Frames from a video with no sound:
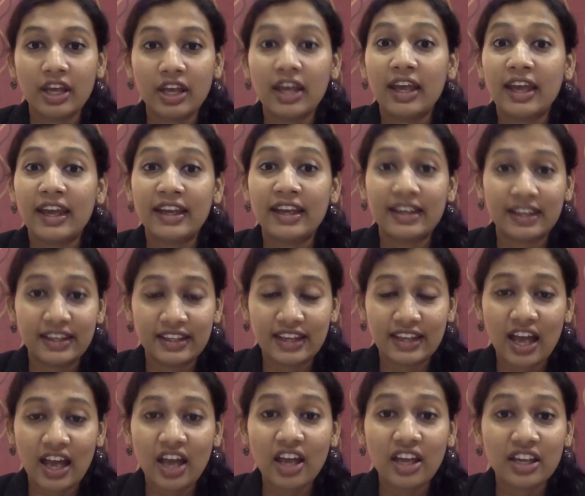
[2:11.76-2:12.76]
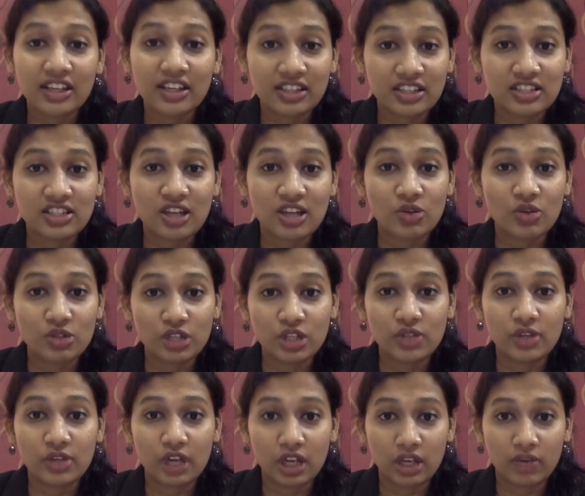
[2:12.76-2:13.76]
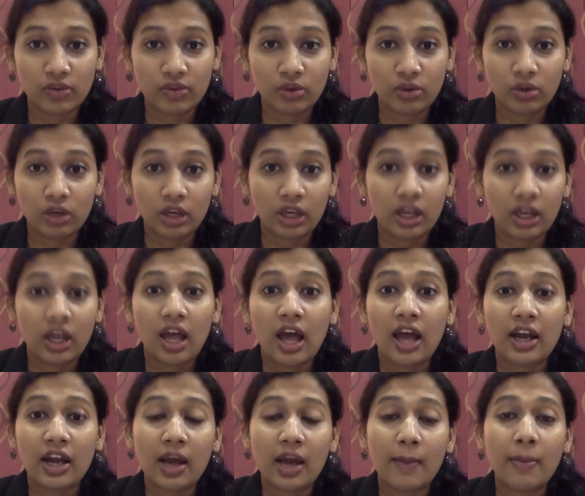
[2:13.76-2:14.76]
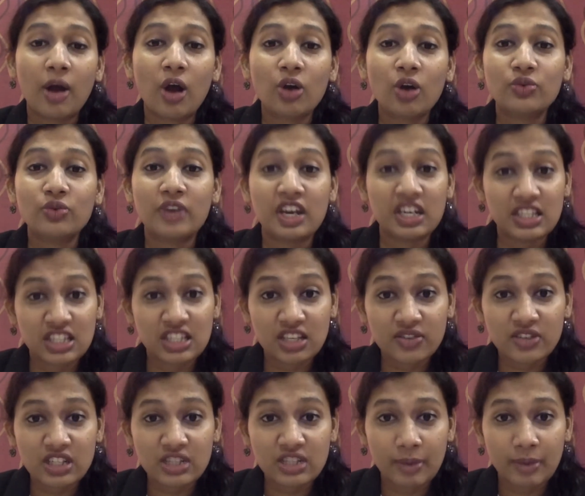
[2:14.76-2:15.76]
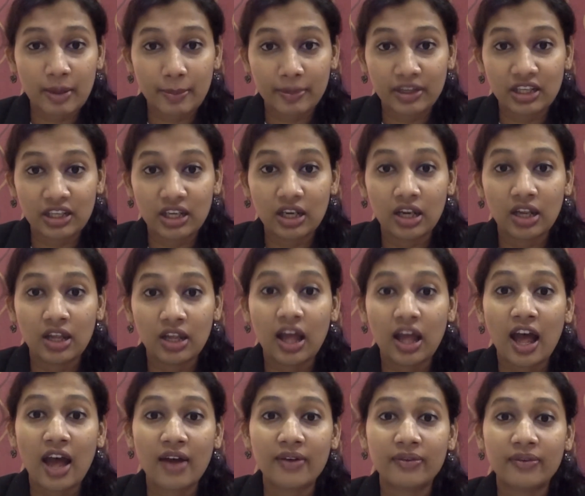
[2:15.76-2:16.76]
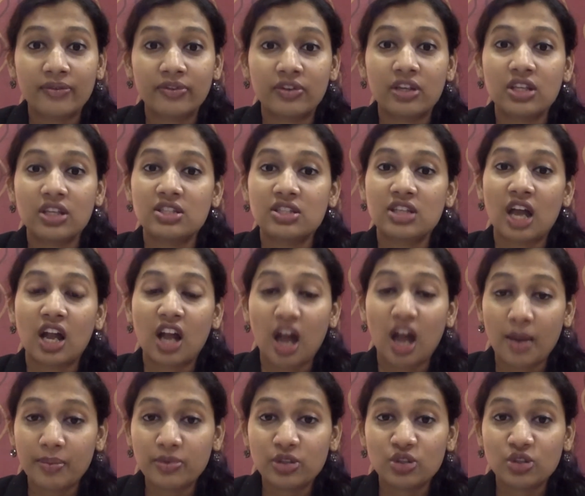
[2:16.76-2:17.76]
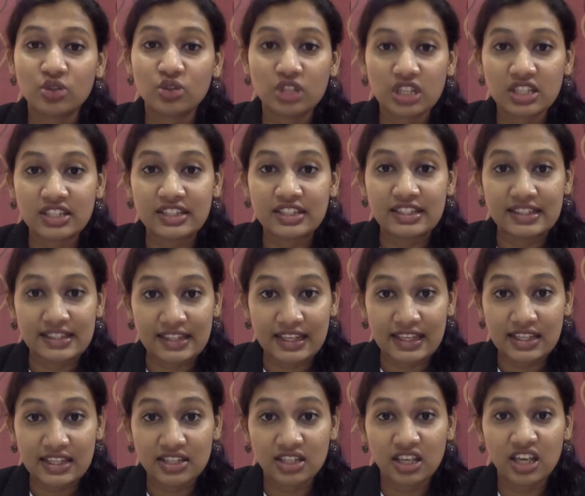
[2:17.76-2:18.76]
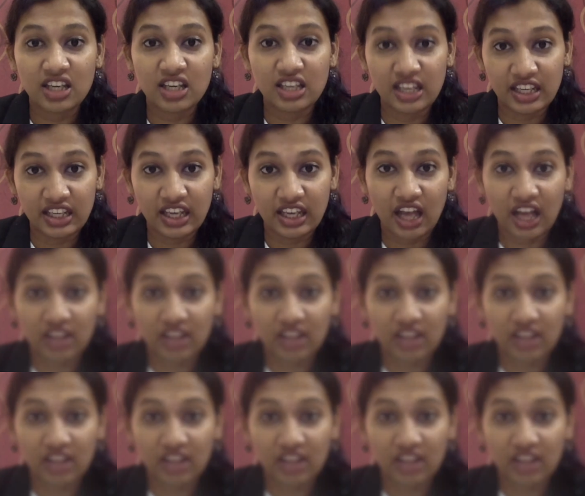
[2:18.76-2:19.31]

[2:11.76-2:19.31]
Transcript: In India, it is 1,024 and about 27 people have succumbed to this disease in India.